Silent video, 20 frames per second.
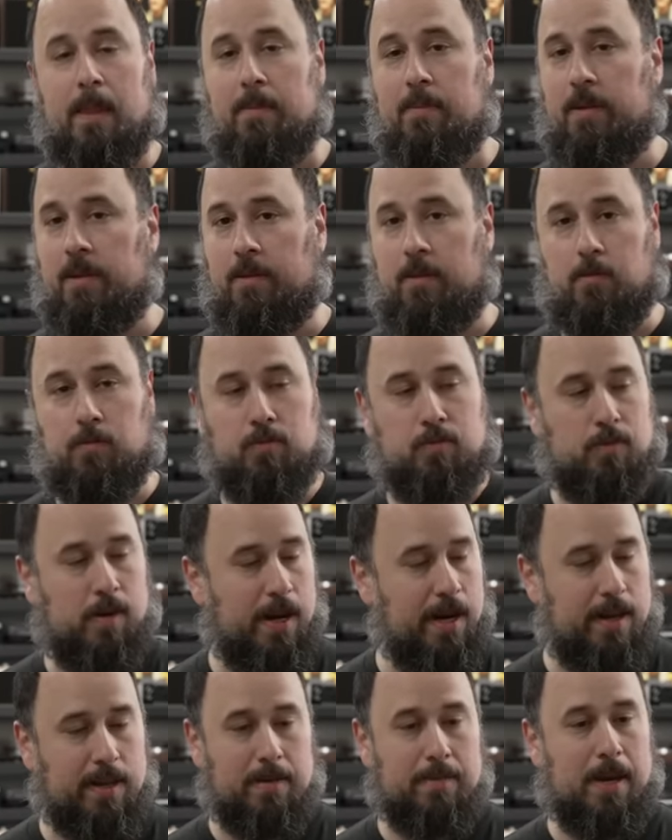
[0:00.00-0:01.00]
But the
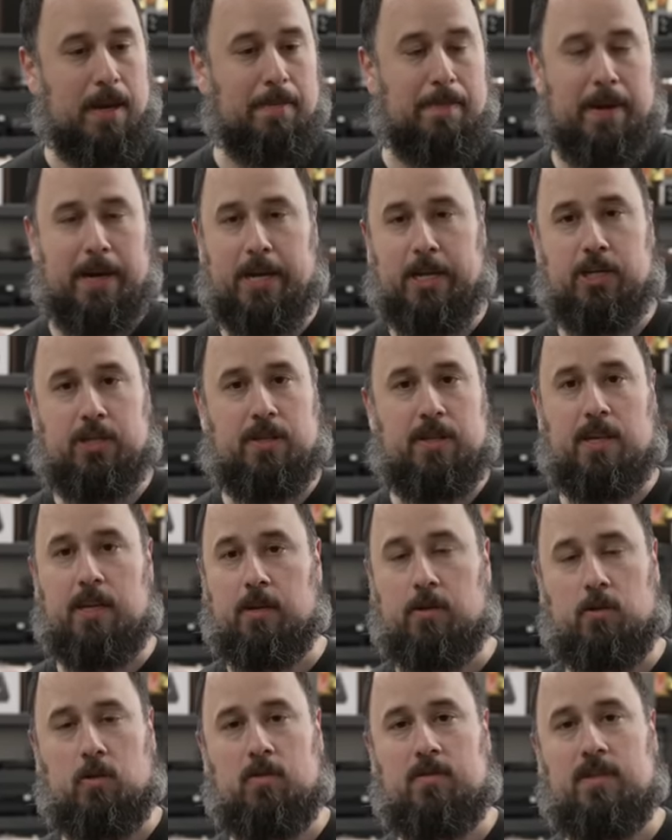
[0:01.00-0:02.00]
right on the main page of
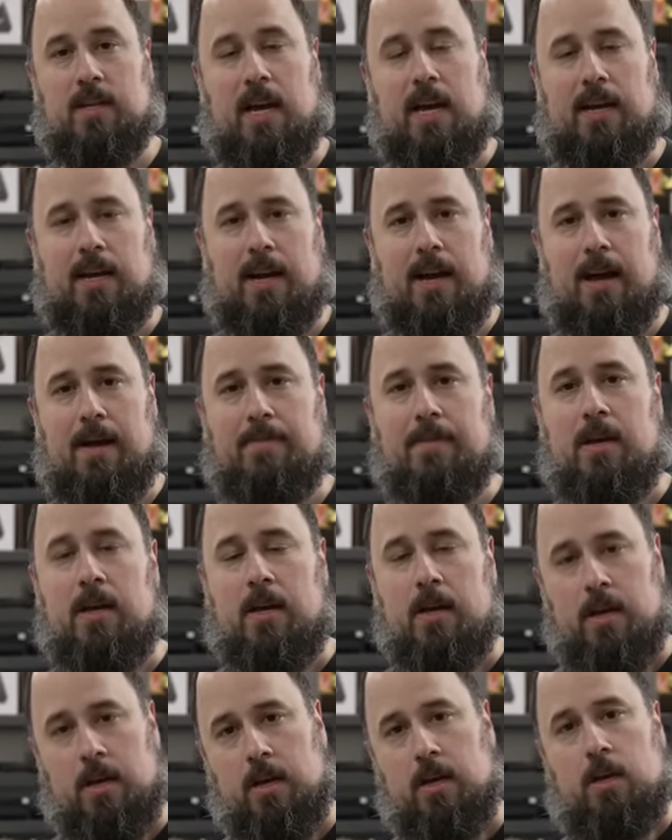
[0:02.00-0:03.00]
theingroove.com,
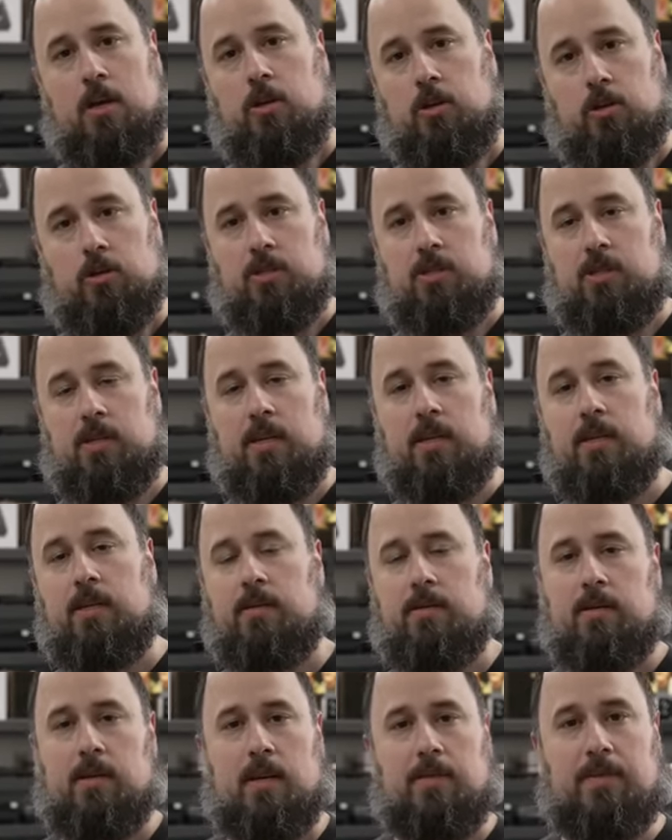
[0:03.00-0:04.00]
you'll see
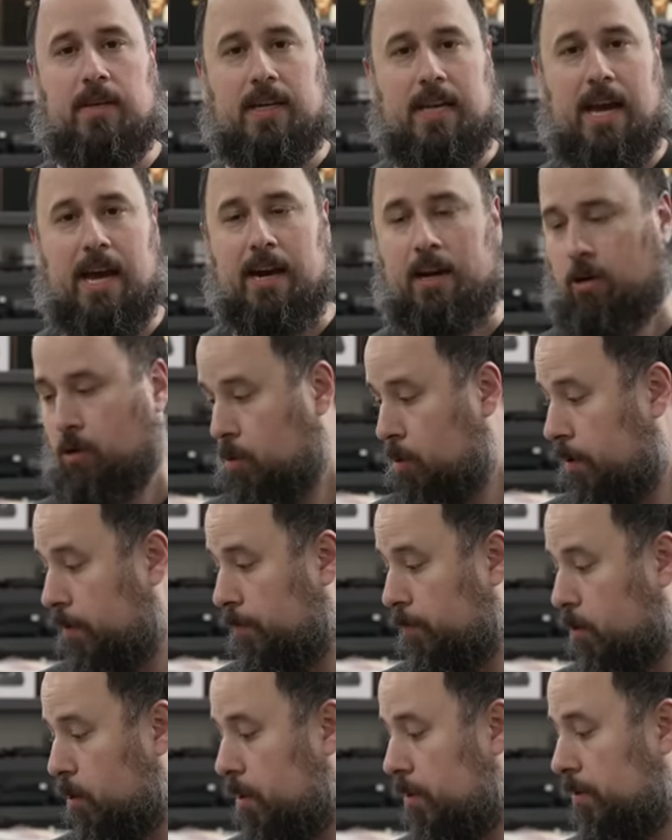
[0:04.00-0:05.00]
the category
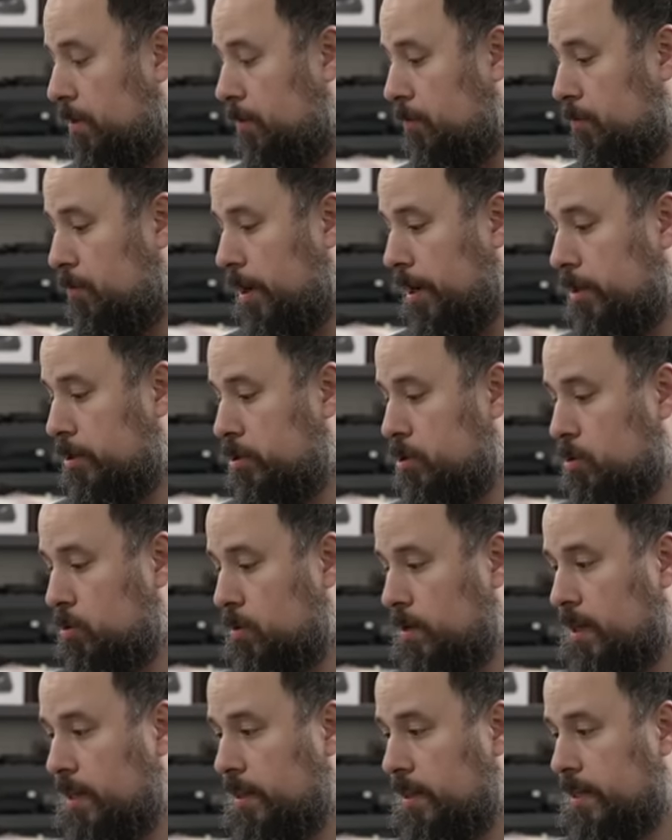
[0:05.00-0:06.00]
for the record
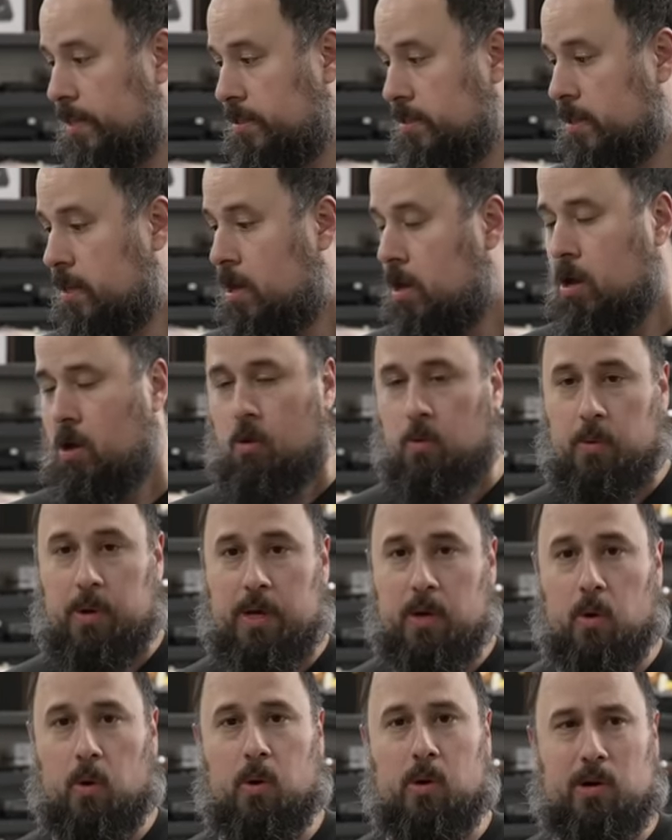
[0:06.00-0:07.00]
store day list
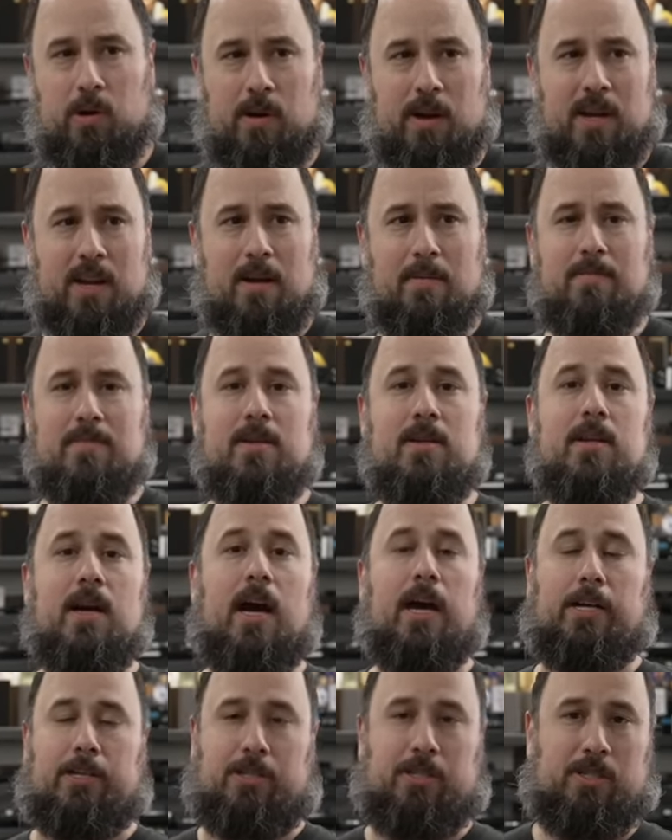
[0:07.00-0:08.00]
we order an
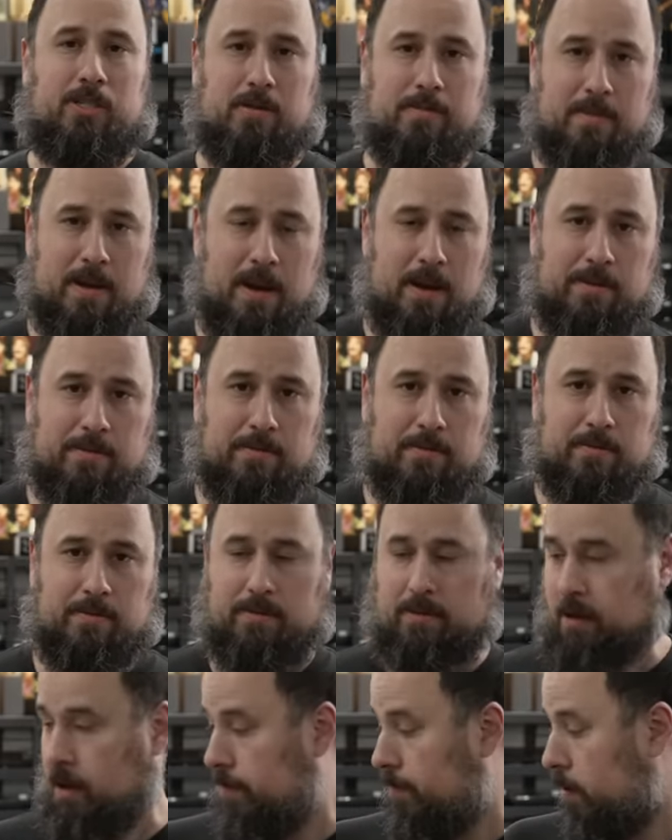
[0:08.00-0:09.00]
obnoxious amount
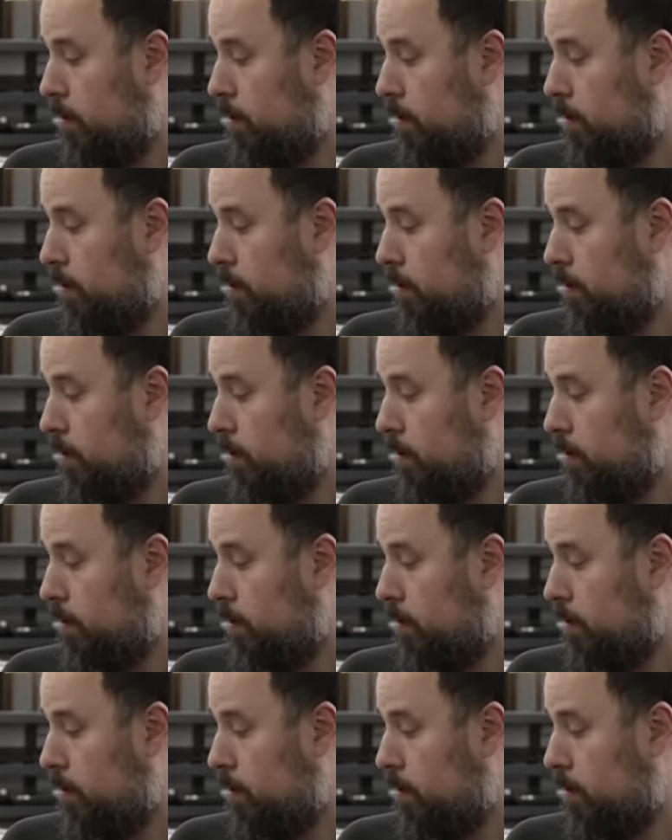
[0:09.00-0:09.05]
of